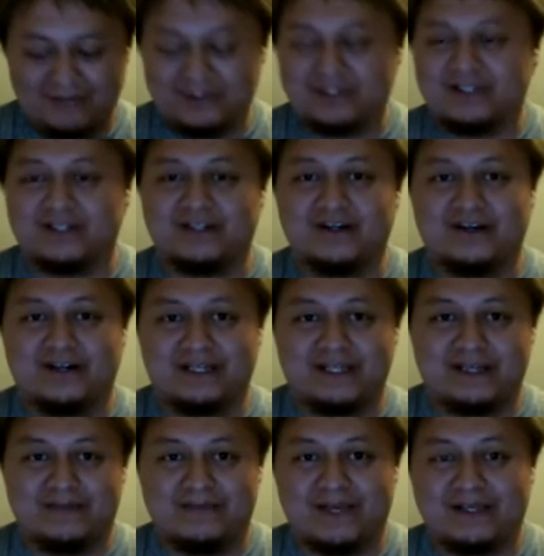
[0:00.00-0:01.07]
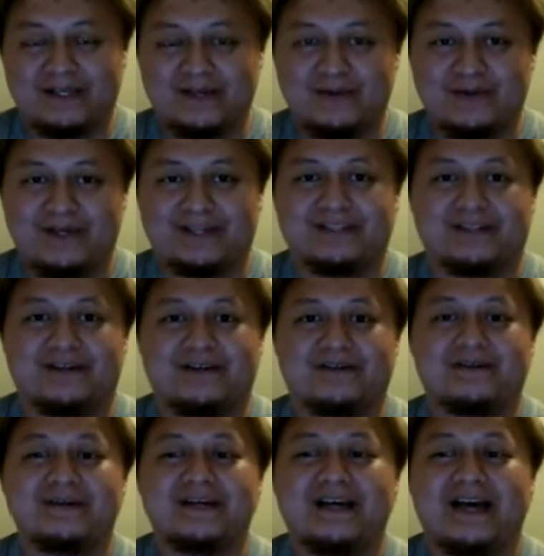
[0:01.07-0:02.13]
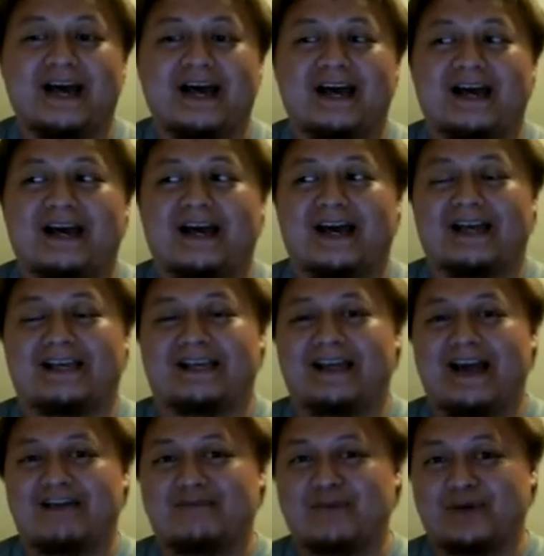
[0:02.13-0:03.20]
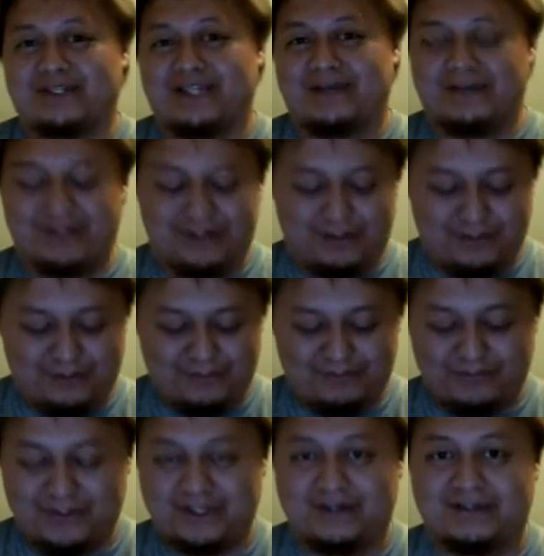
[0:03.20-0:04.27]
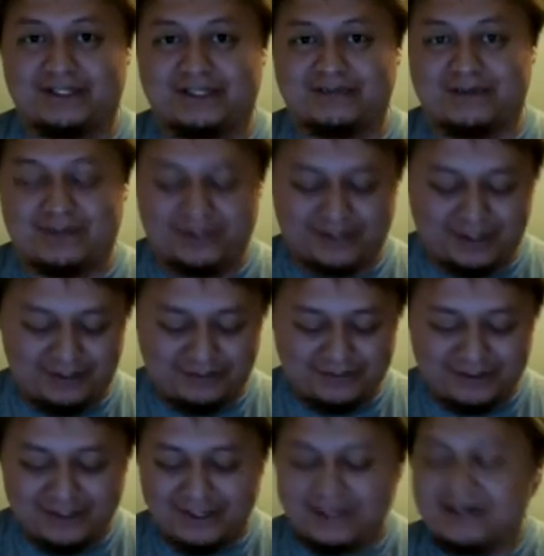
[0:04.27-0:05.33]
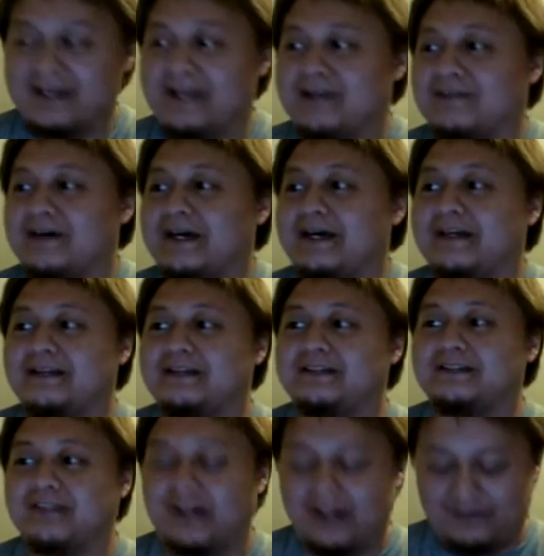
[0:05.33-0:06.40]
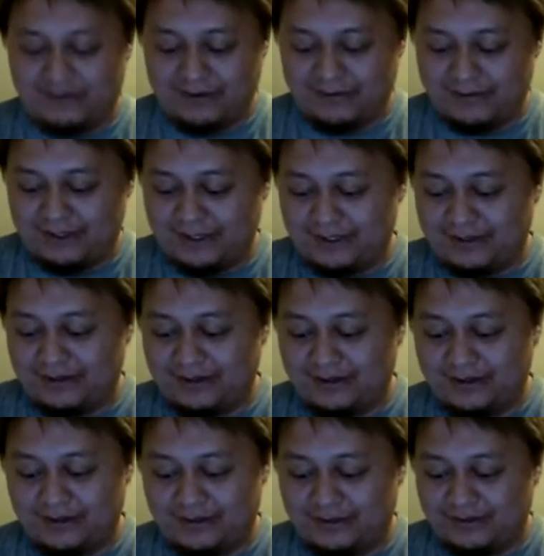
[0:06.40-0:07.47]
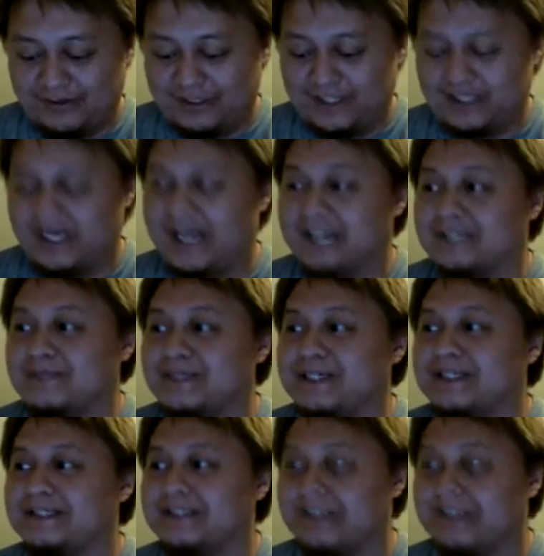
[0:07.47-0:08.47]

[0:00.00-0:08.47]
going to go ahead and make it quick so I can have more time to do, things by myself. Anyway, start off I run 3 Jasmines.